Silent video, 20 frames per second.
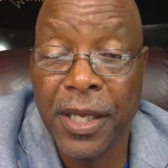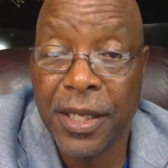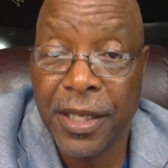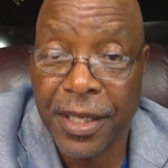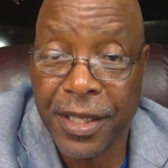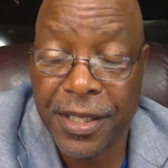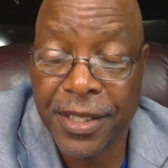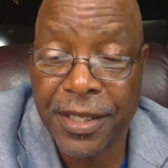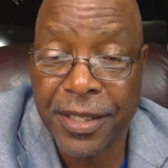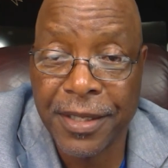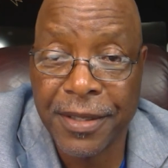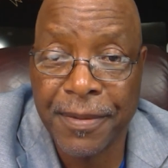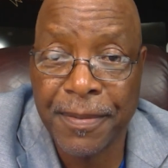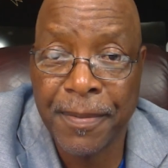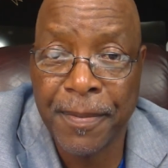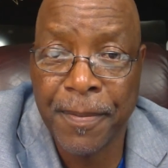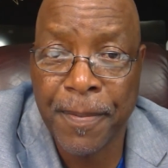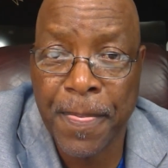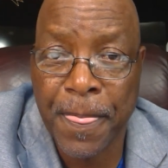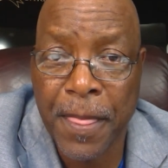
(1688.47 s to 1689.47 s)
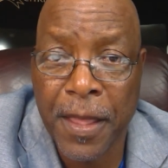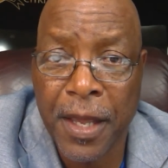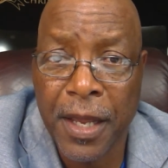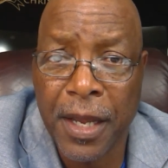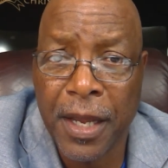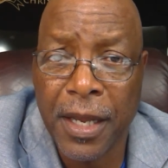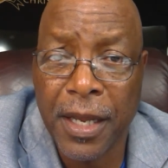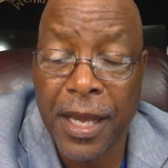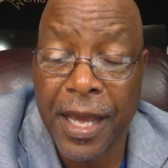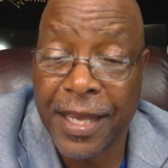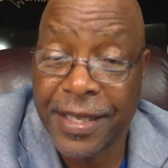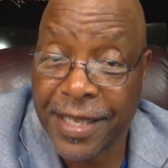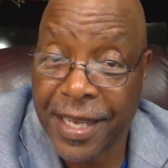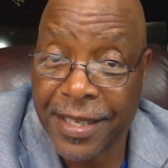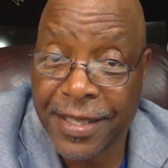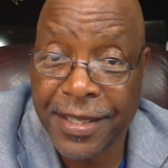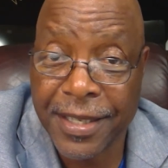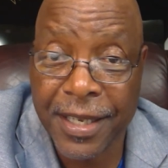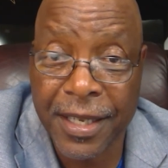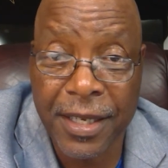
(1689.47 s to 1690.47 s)
Listen, as I
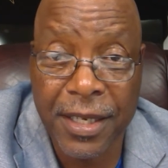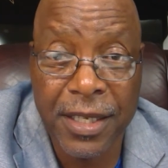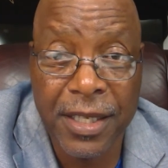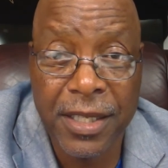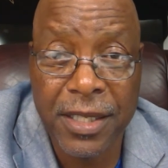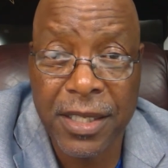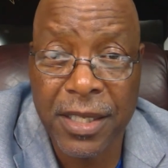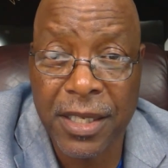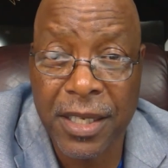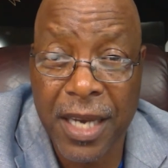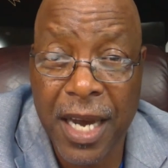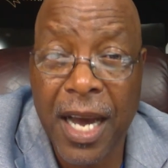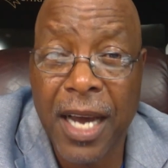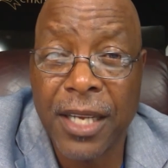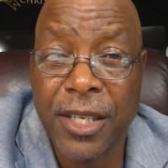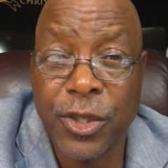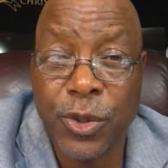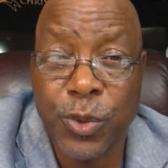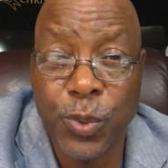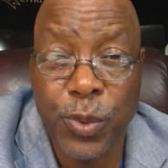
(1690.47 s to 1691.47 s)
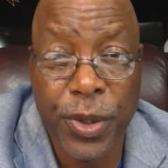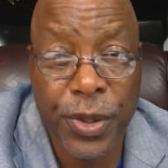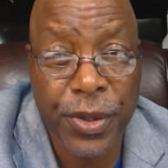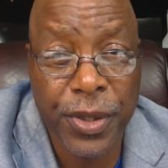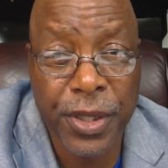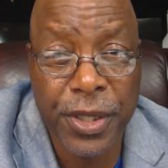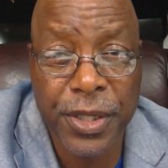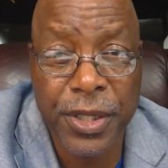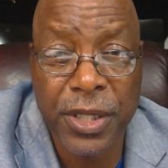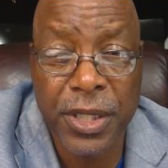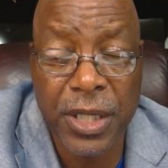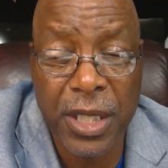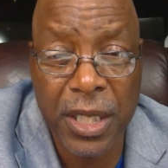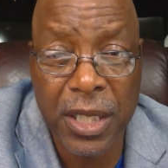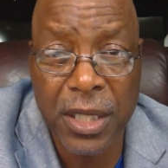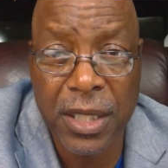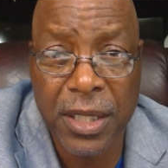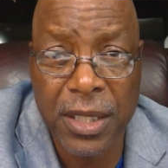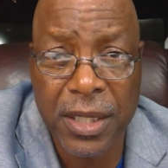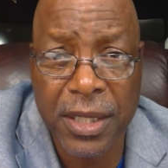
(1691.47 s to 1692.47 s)
say, listen, God is with us,
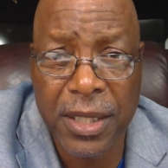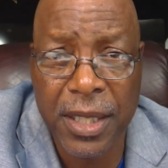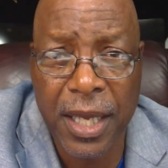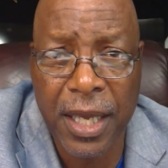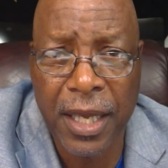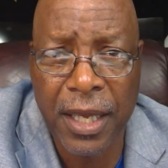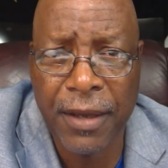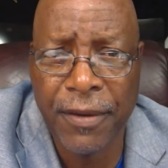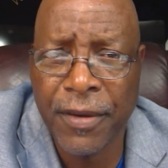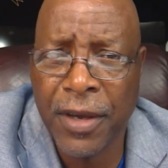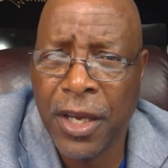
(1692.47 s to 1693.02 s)
seeking to save.